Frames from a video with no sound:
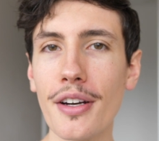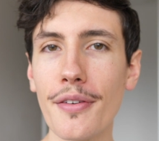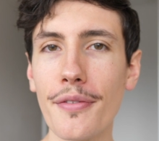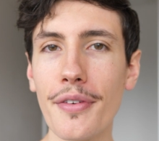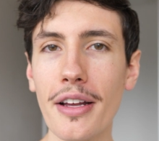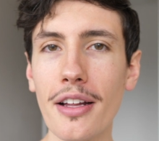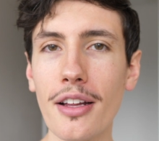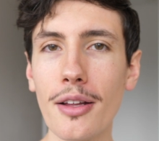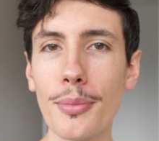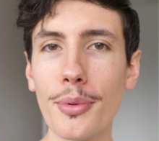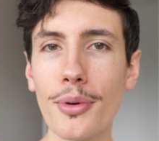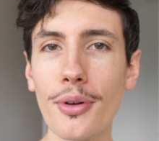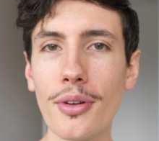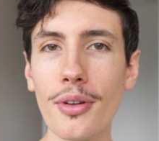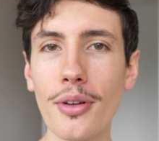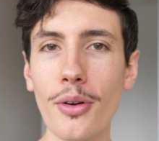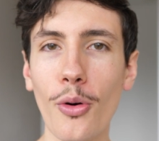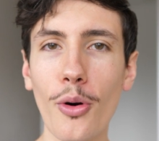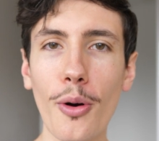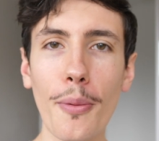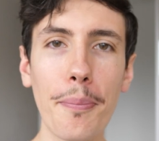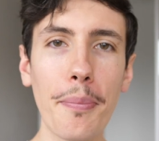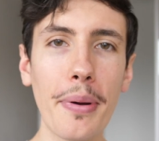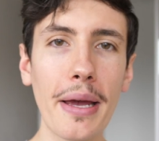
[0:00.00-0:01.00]
available
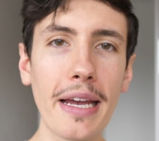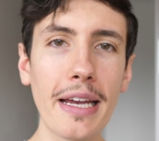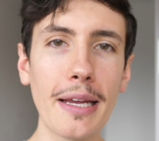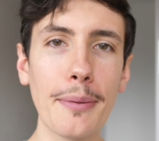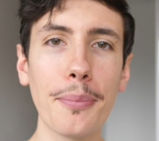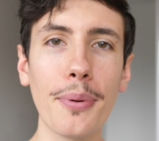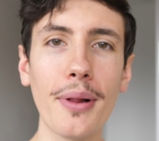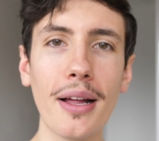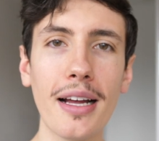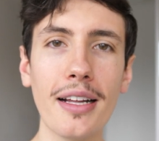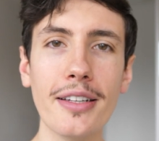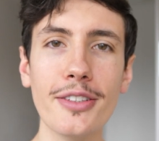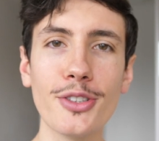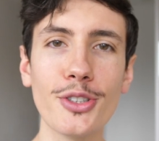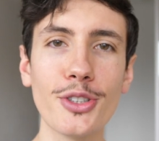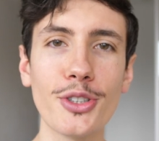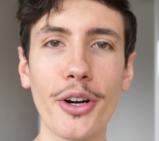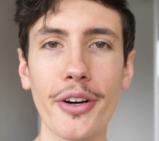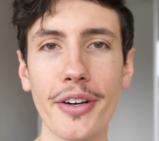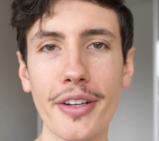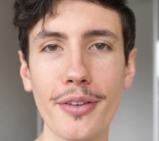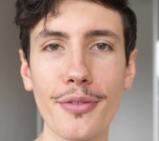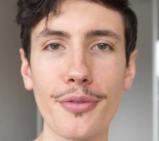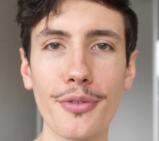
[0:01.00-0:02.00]
or paid plans
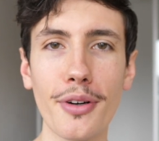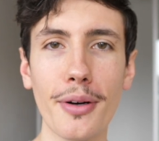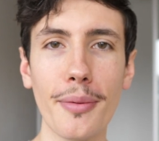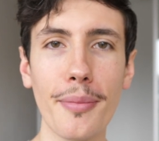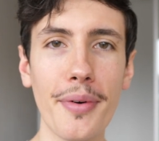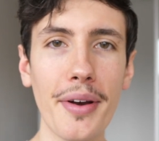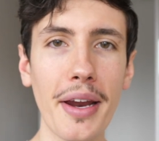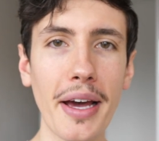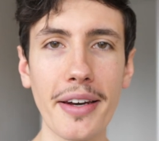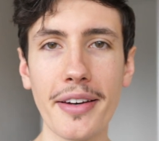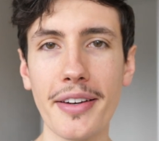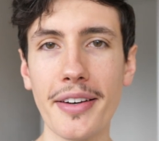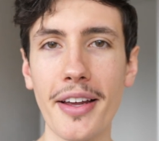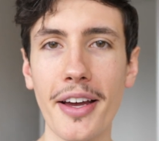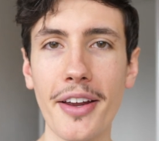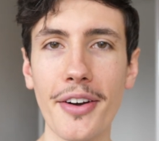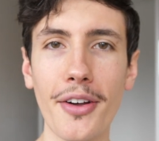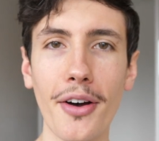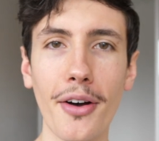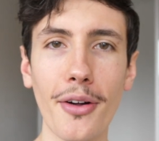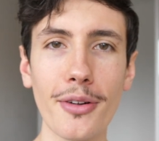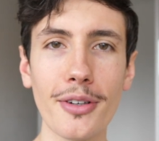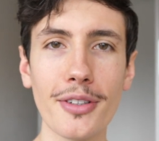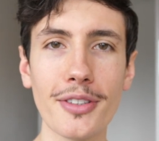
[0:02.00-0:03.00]
starting from
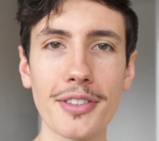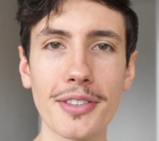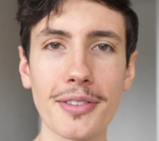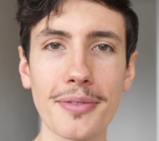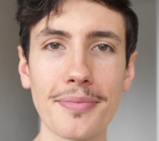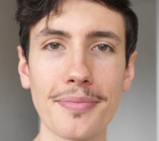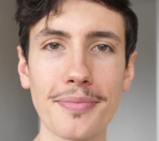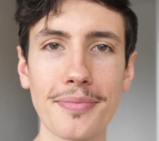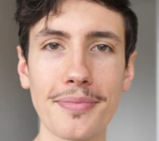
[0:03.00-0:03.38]
$99.